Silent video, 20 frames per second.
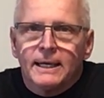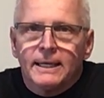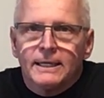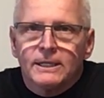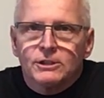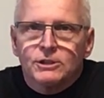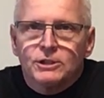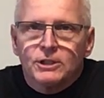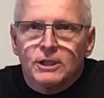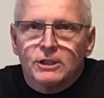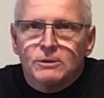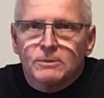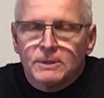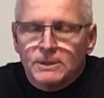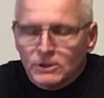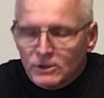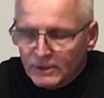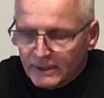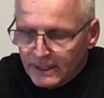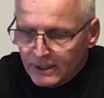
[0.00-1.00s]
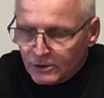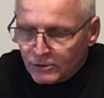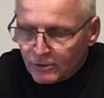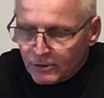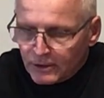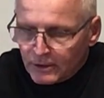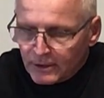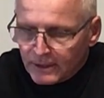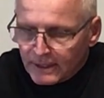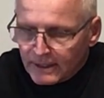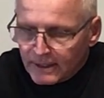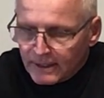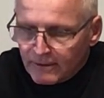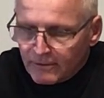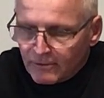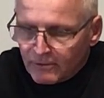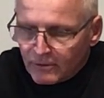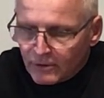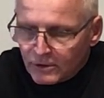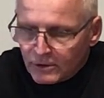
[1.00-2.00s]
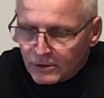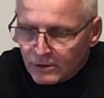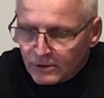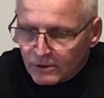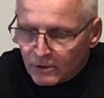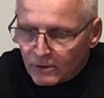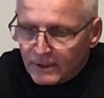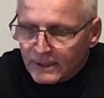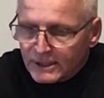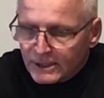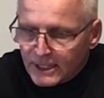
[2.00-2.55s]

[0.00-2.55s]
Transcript: his judgments on Israel. And then in